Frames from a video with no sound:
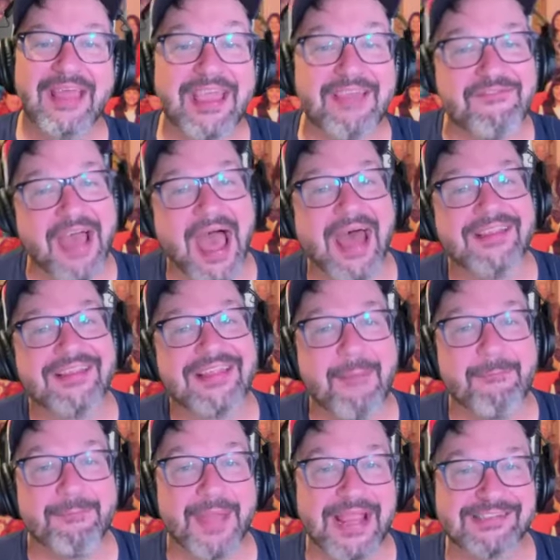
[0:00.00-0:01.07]
and they've added
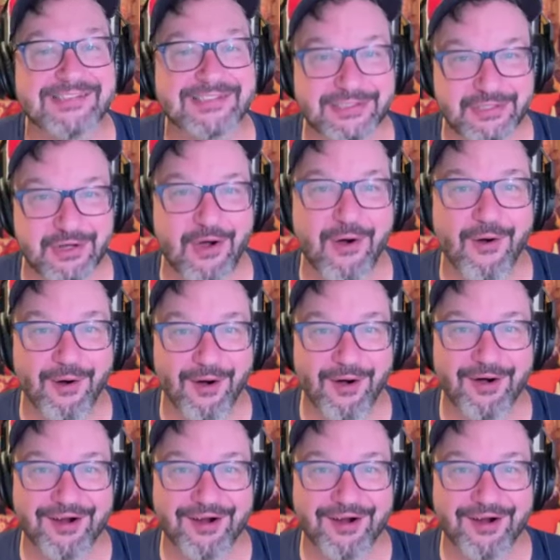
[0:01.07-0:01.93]
that bass guitar.